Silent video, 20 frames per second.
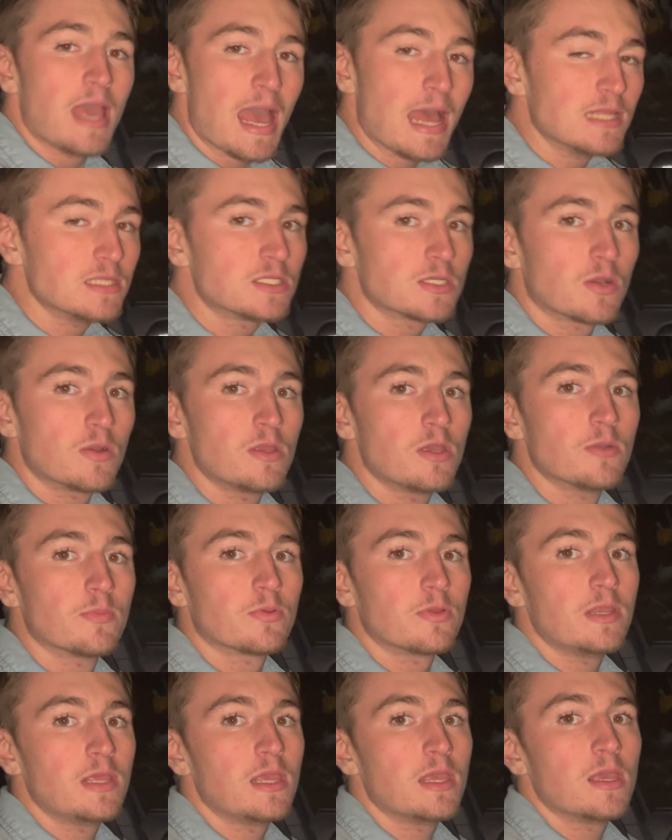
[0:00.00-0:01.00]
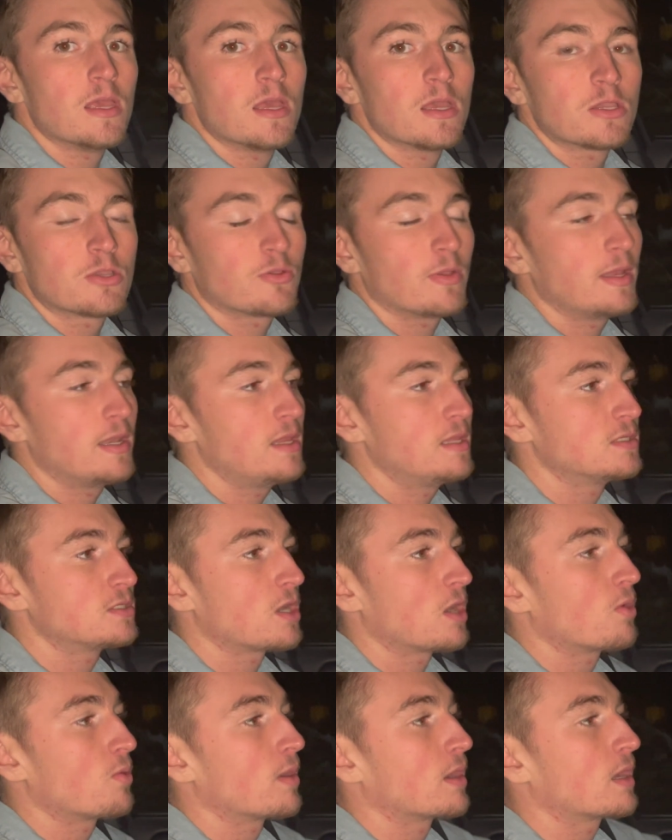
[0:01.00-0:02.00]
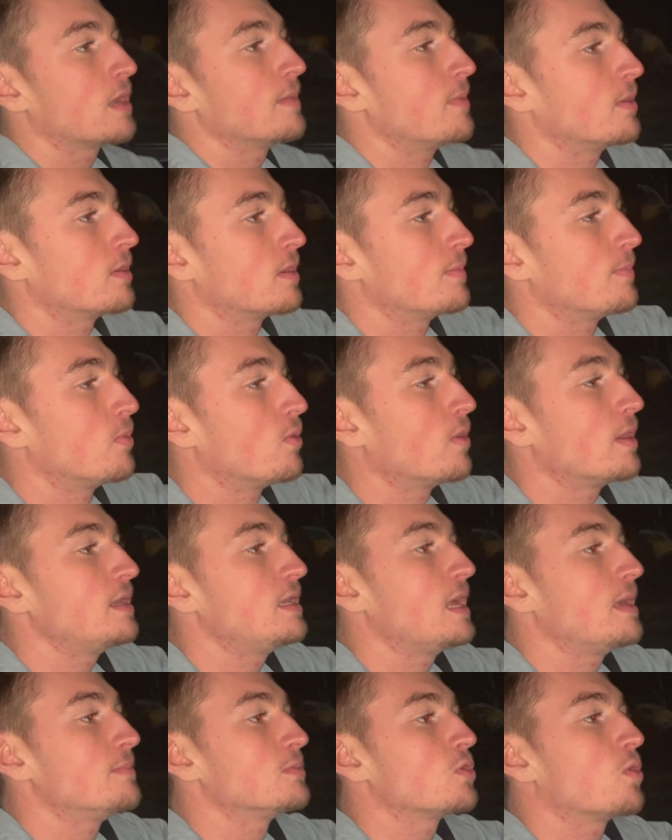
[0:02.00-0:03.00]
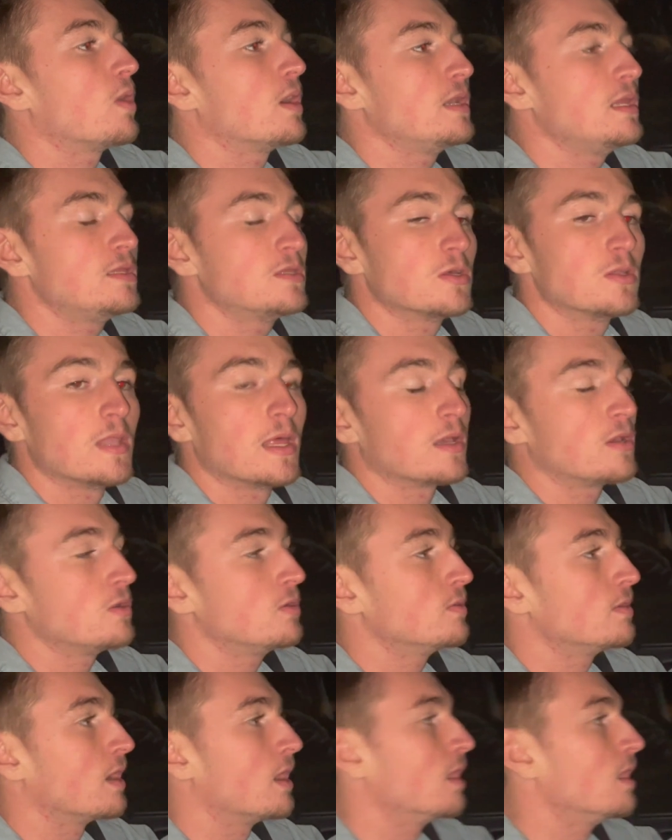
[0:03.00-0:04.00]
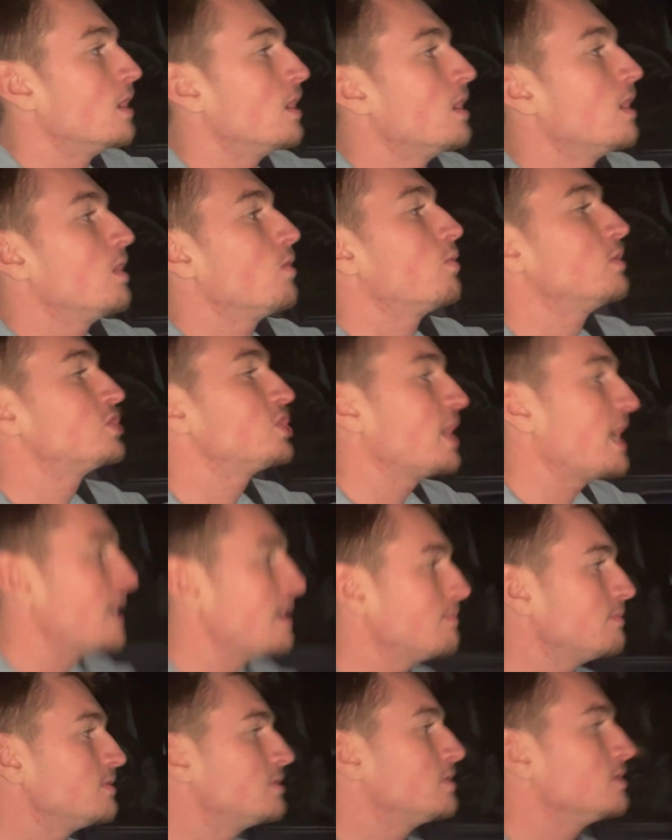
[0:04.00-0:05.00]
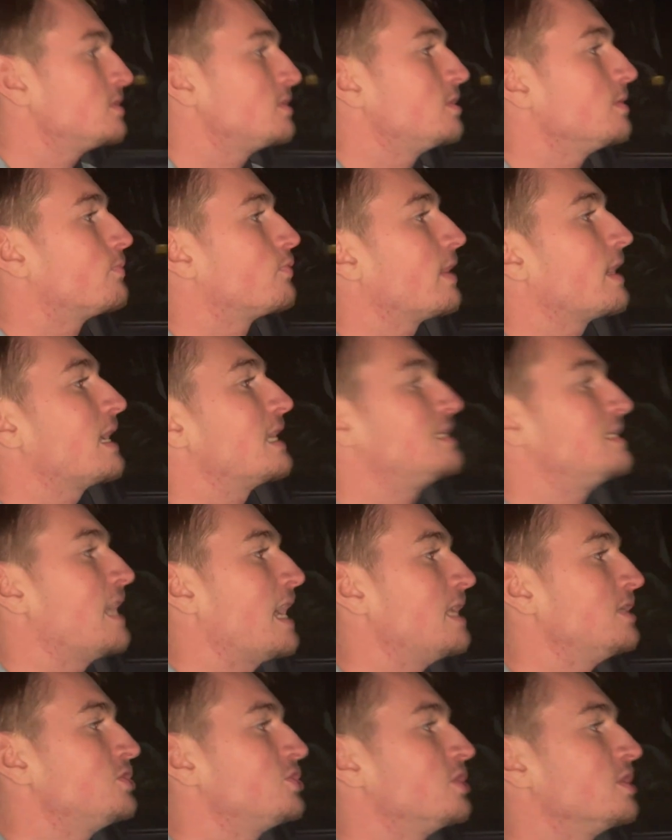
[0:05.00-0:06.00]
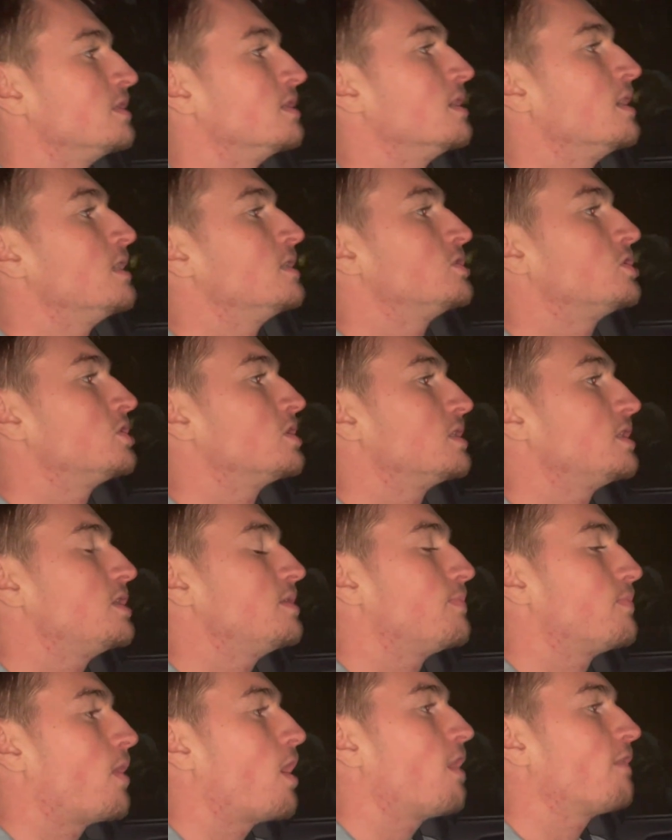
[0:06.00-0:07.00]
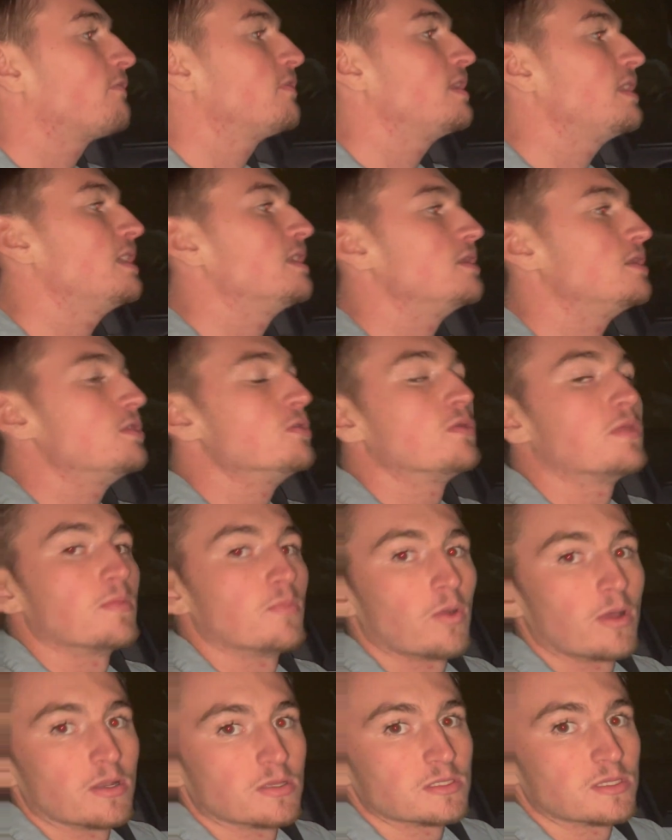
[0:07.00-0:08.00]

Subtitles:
Antonio Bernini created his artwork about a boy named Juanito Langura, which aimed to bring attention to the poverty in youth in Buenos